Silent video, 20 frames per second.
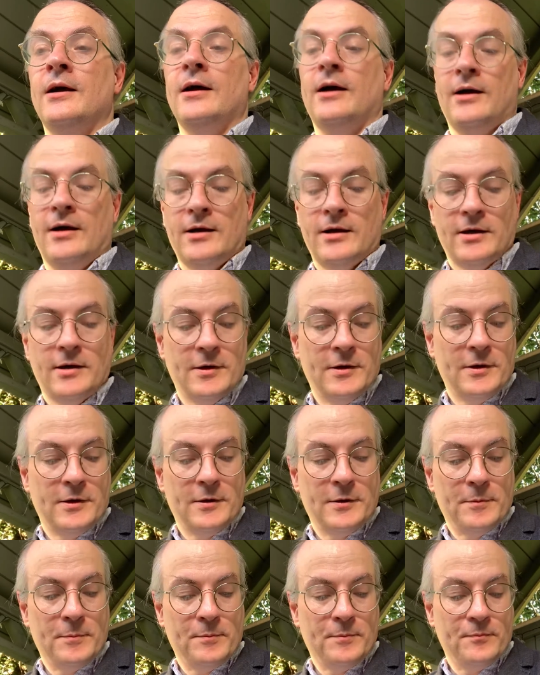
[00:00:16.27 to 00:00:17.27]

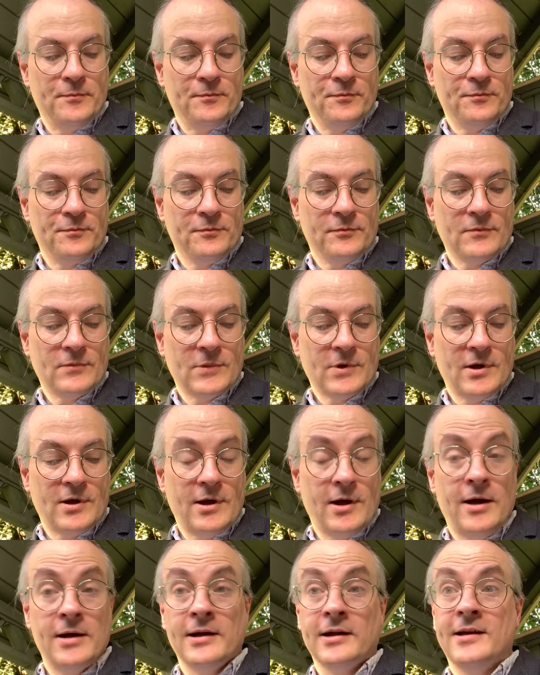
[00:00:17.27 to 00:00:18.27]
And
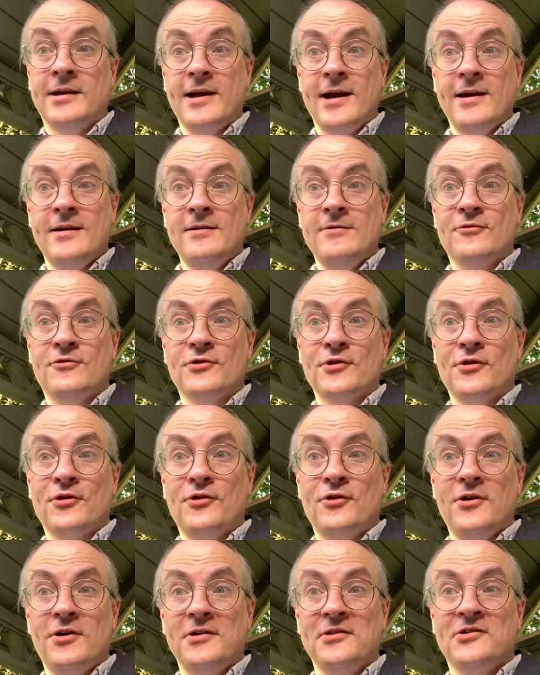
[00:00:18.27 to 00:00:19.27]
again, for a
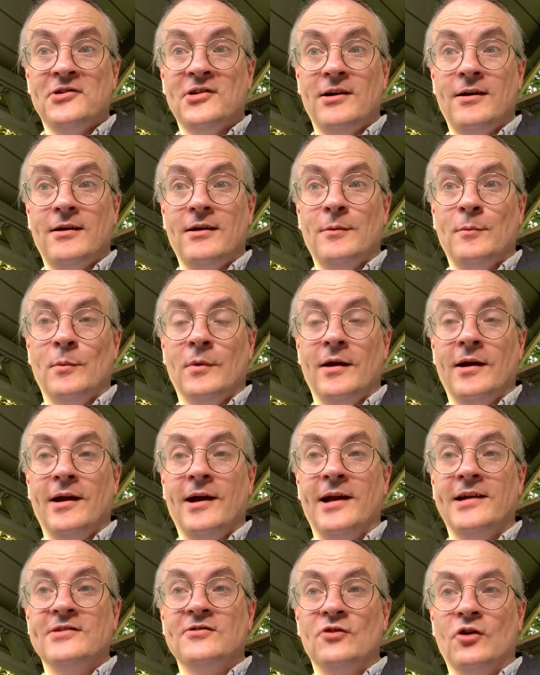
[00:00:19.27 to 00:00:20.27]
third time,
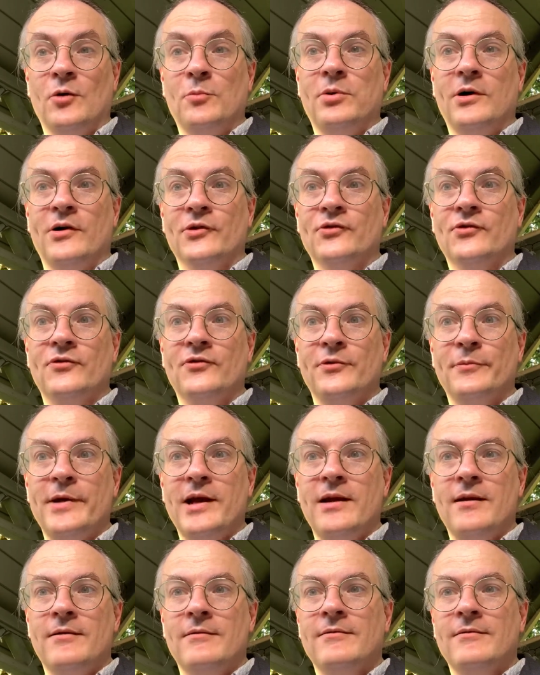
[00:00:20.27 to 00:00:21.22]
it's not a parcel for me.